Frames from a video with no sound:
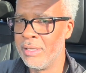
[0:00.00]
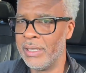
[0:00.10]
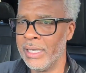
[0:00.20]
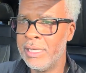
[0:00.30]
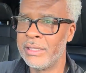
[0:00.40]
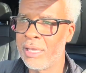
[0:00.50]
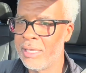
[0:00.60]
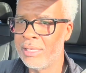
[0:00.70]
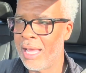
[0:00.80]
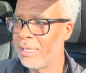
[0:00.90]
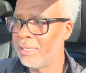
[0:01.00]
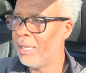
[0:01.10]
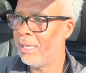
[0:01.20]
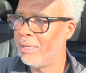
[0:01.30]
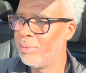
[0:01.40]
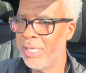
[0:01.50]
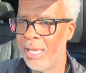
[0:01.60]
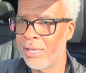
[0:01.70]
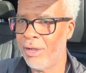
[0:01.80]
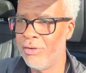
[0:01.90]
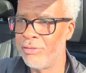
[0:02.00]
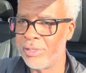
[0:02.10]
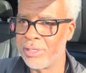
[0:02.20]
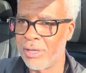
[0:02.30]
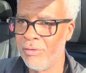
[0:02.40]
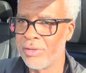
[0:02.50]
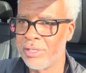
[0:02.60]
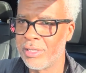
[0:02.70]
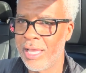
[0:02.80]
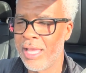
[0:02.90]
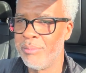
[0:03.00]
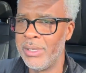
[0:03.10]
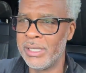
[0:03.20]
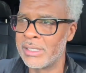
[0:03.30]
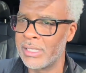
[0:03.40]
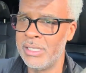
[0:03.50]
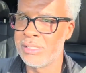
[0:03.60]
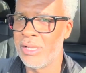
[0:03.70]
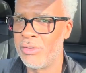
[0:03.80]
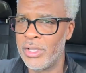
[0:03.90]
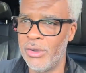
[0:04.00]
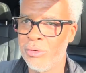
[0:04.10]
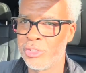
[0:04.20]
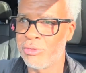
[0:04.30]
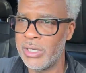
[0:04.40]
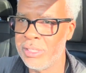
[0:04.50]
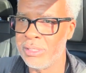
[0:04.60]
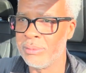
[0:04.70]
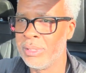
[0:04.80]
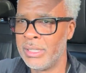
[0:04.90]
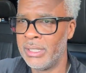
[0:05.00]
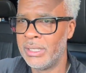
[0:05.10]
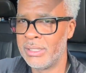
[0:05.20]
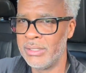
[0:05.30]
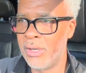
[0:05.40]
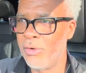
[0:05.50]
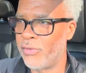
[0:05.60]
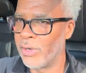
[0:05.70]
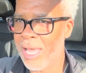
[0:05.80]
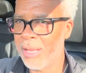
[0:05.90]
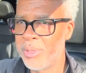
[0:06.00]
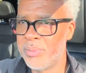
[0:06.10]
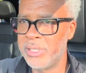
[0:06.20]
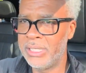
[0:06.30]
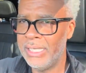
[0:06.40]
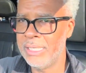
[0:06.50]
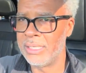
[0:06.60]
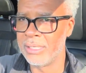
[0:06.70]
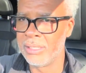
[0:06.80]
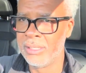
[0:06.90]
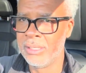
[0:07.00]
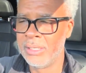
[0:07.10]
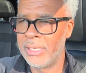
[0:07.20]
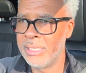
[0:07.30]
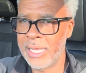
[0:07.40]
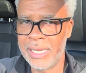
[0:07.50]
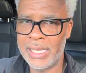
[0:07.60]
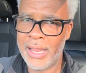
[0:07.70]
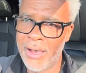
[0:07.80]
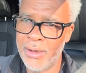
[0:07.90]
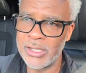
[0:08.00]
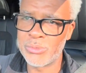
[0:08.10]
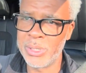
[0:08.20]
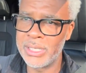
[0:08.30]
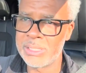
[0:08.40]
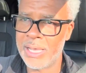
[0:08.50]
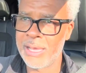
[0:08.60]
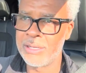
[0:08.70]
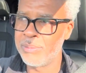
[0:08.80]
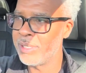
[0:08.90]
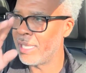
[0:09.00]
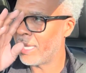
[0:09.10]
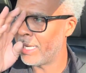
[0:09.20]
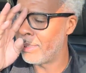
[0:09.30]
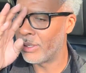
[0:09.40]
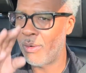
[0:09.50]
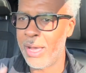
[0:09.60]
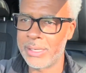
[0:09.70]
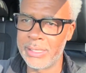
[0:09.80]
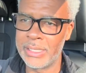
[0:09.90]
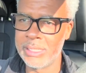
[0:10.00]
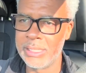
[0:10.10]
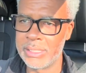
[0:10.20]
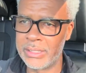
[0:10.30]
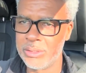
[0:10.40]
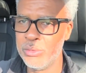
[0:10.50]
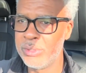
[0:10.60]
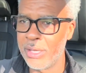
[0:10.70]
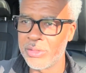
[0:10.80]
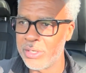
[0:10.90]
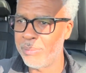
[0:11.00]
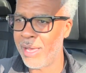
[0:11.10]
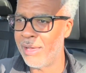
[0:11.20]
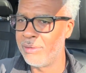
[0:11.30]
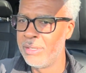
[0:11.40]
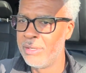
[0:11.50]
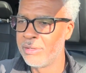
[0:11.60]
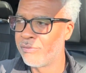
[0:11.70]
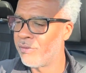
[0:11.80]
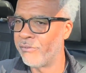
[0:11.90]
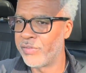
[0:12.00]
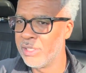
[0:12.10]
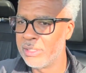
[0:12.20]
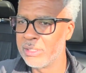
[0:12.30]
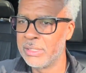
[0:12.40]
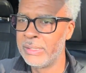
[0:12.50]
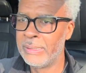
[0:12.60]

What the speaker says: anything, like hell, we had COVID could have came mid-season on your dream. You know, for a lot of people it did. And now they got all this money tied up and they can't even go out there and do nothing about fulfilling